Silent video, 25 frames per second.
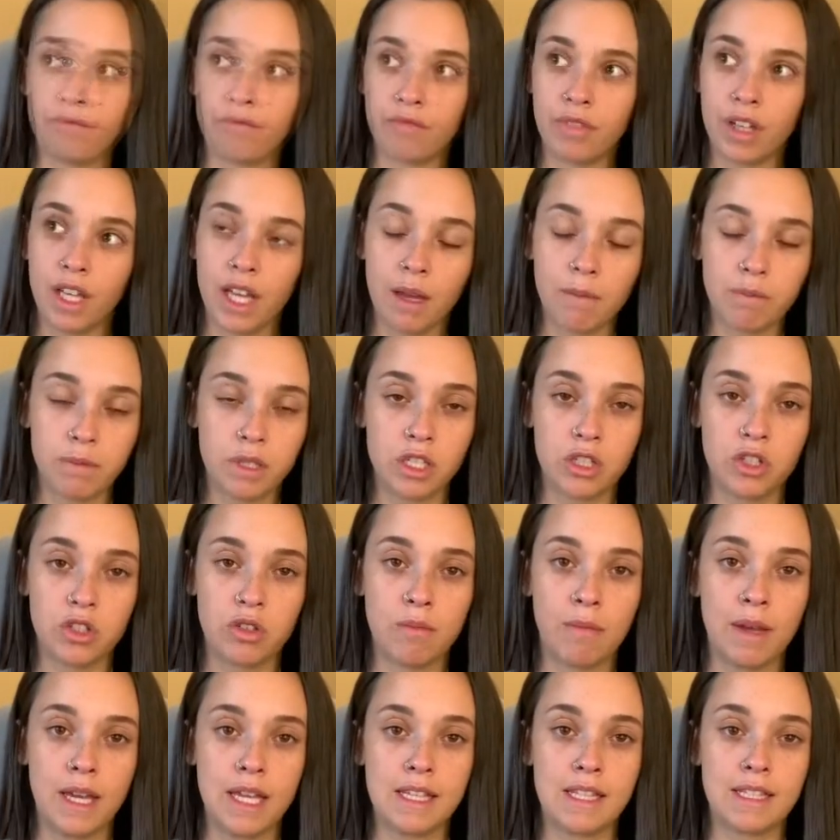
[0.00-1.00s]
Kept it to
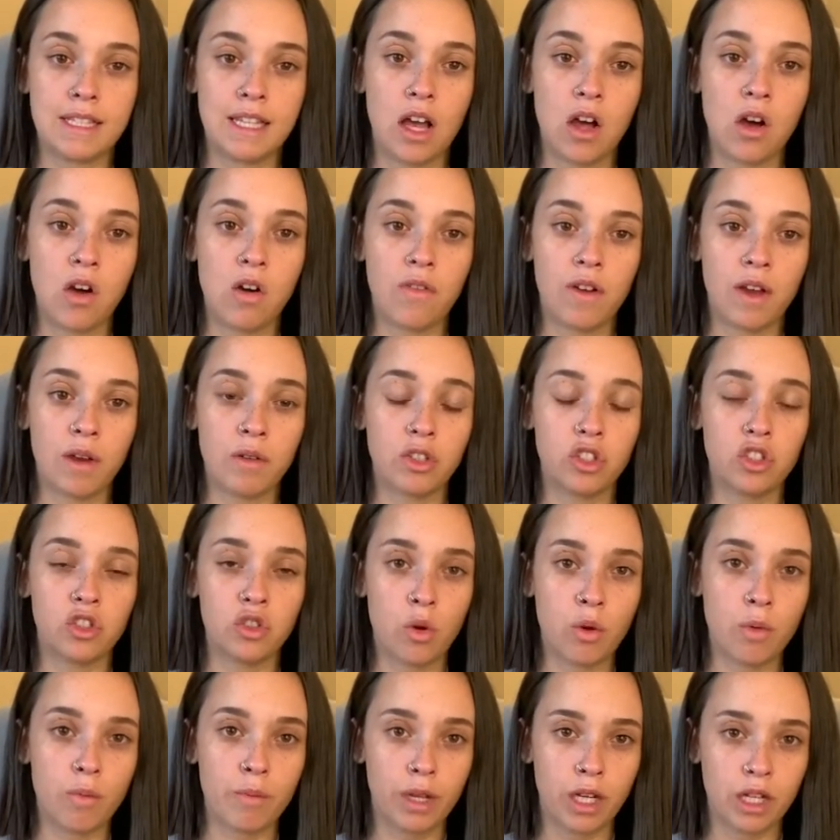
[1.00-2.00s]
myself. I was so
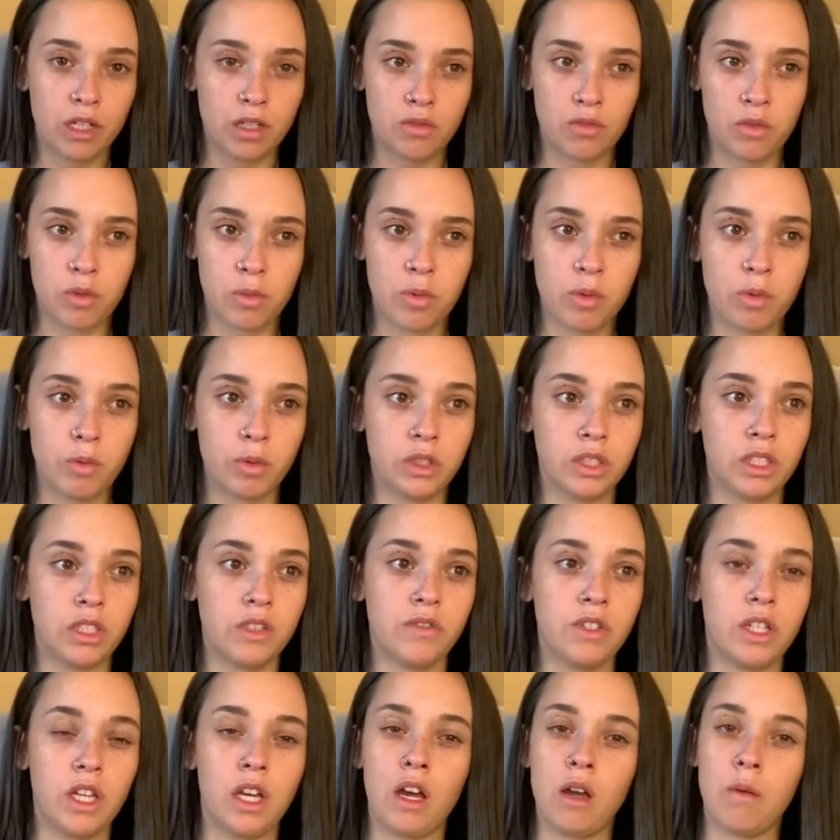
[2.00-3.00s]
embarrassed for people to
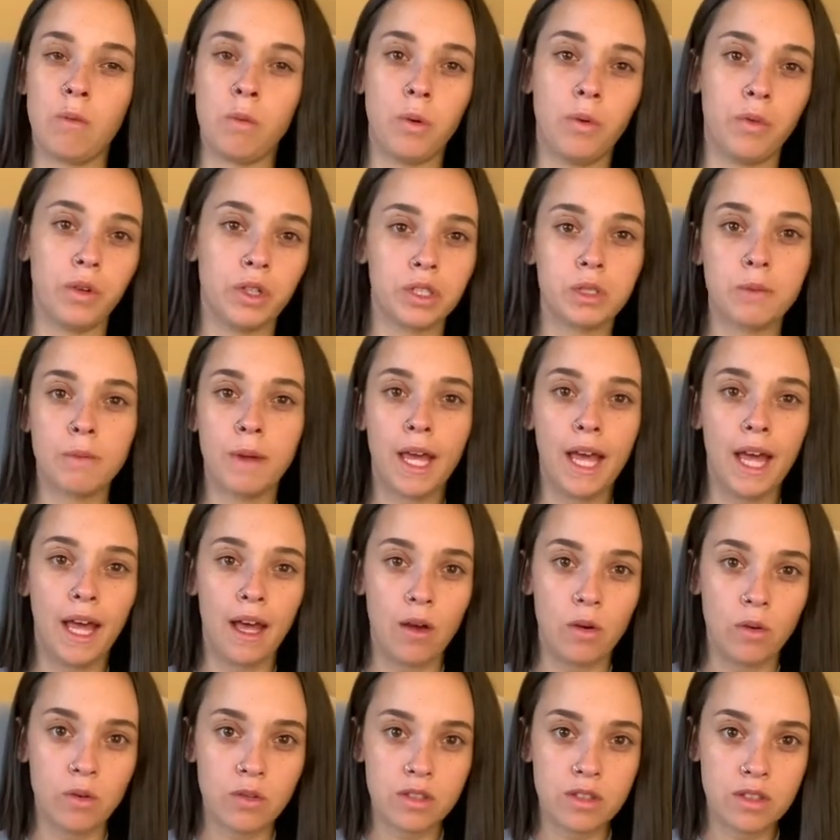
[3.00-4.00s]
even come over to my
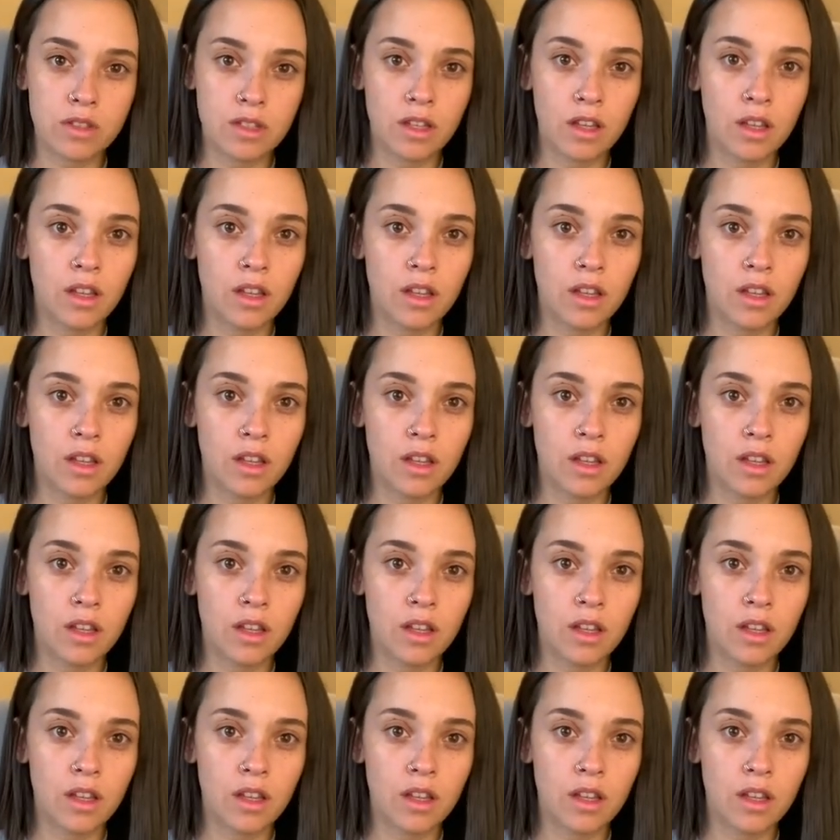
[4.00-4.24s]
house